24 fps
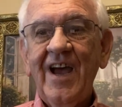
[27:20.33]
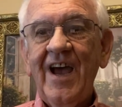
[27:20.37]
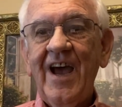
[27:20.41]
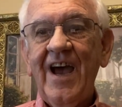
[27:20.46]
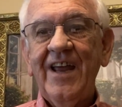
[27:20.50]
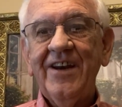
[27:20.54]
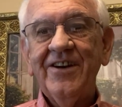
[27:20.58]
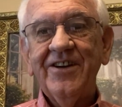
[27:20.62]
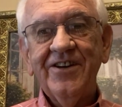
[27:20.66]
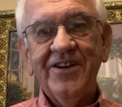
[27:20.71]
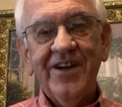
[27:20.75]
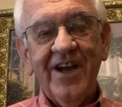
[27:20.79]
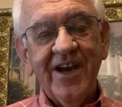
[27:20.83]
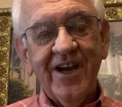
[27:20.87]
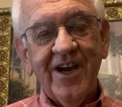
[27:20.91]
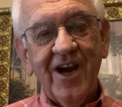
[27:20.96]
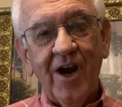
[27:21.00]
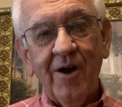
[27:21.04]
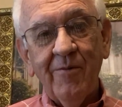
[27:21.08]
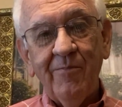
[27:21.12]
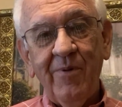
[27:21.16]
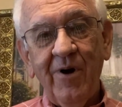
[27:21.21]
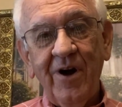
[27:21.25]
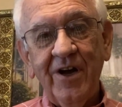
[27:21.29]
and to take
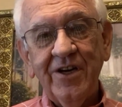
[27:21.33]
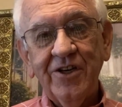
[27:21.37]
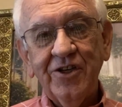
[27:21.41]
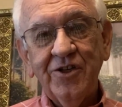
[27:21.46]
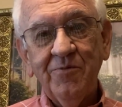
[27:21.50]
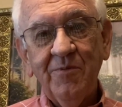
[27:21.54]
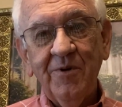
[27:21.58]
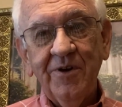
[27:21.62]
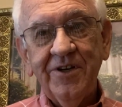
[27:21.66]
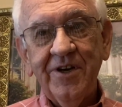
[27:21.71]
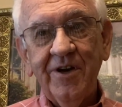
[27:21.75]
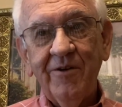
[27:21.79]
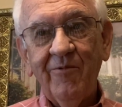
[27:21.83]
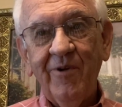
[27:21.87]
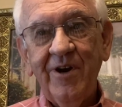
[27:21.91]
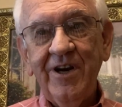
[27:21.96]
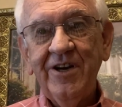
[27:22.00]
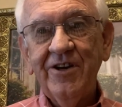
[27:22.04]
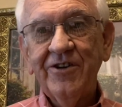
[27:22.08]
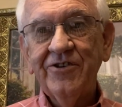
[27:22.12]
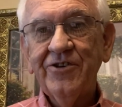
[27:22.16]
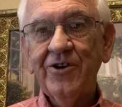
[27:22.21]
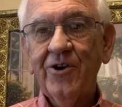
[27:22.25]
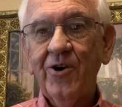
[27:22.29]
our punishment that we
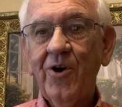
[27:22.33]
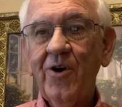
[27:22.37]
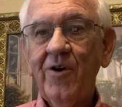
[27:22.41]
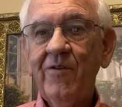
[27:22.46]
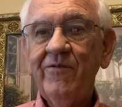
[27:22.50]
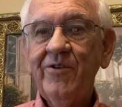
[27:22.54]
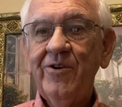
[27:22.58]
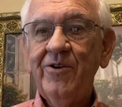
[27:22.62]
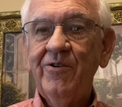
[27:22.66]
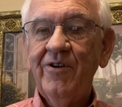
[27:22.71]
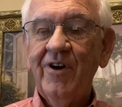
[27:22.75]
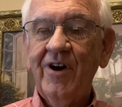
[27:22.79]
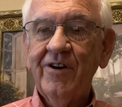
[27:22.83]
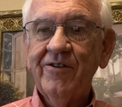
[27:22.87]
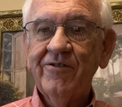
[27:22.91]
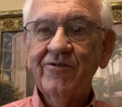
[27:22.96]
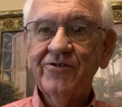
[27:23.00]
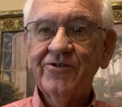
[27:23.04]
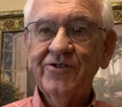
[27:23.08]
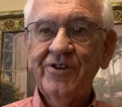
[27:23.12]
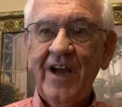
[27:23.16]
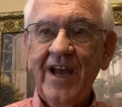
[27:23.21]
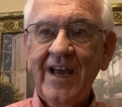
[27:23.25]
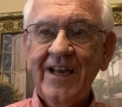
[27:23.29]
deserved, who
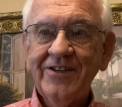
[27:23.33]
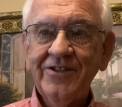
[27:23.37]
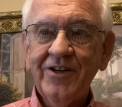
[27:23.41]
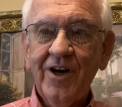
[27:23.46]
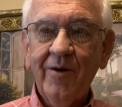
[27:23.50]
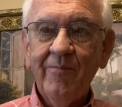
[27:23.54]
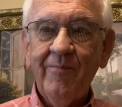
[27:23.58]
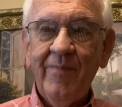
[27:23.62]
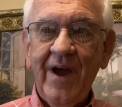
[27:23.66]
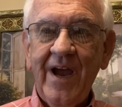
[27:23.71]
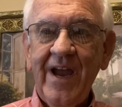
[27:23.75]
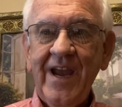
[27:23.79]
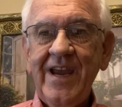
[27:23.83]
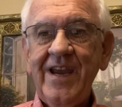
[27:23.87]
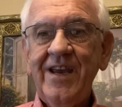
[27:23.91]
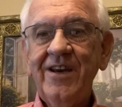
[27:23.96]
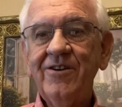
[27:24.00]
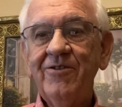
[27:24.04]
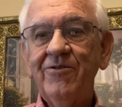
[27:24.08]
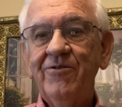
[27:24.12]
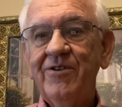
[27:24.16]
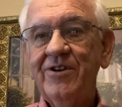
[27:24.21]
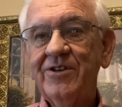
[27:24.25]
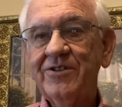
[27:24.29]
understands our pain,
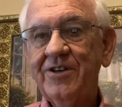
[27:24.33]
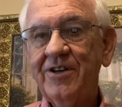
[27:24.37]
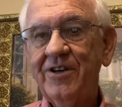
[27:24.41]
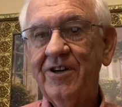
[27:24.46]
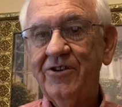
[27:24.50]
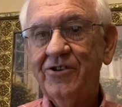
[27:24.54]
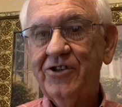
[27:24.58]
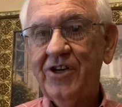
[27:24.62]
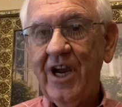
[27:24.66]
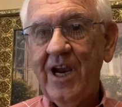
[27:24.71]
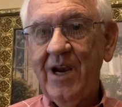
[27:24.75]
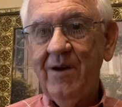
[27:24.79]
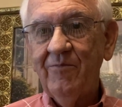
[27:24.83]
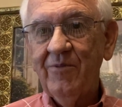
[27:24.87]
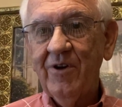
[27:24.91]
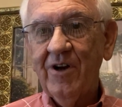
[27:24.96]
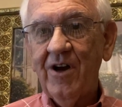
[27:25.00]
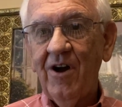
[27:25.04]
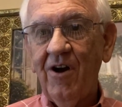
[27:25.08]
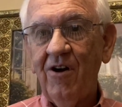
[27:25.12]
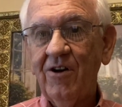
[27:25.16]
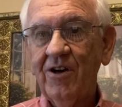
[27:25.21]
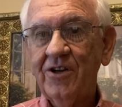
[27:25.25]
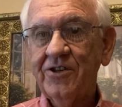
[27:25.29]
who isn't ashamed to
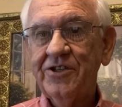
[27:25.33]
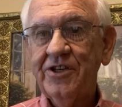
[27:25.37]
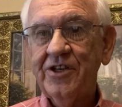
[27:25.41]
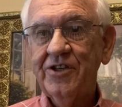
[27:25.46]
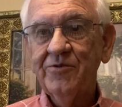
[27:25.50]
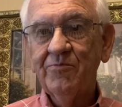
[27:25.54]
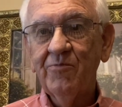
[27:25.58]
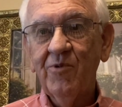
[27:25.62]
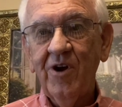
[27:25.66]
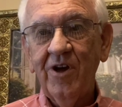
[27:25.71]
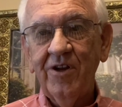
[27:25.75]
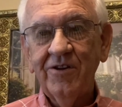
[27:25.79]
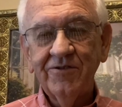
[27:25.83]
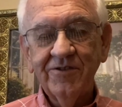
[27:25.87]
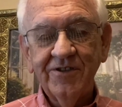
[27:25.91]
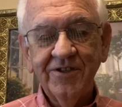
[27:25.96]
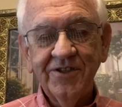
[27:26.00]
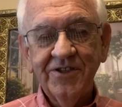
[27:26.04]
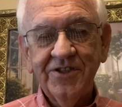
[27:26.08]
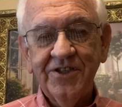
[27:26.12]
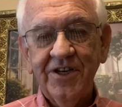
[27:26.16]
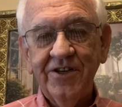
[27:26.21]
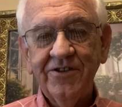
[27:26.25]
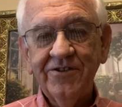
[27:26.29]
call us His brothers
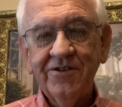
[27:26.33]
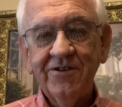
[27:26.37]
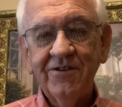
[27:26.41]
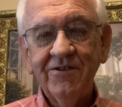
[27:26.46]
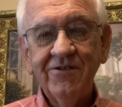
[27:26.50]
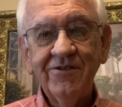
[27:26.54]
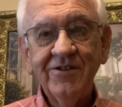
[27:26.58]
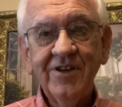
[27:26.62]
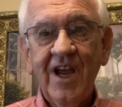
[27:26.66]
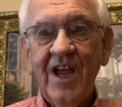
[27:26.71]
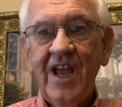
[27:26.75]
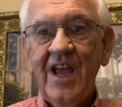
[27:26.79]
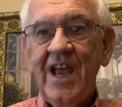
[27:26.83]
and sisters